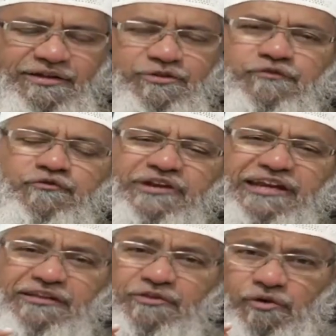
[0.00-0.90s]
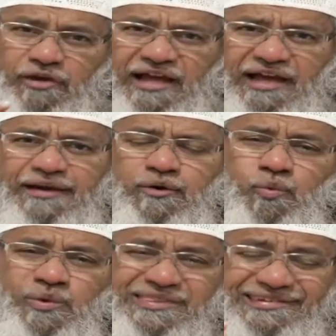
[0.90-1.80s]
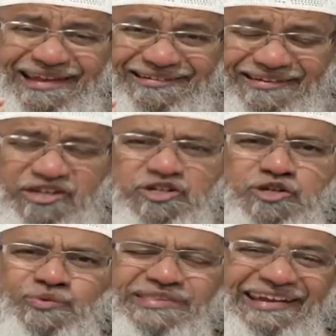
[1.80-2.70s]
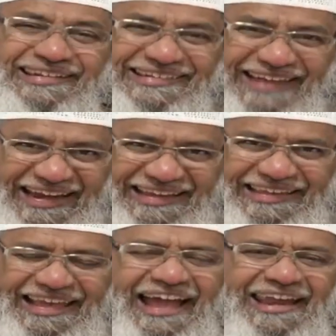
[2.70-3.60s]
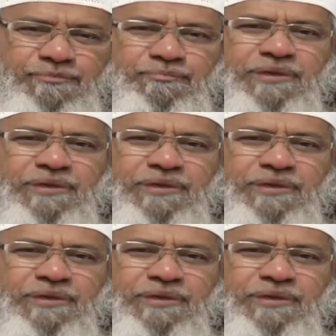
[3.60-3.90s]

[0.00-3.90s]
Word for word: So if you read the Quran with translation, with understanding, and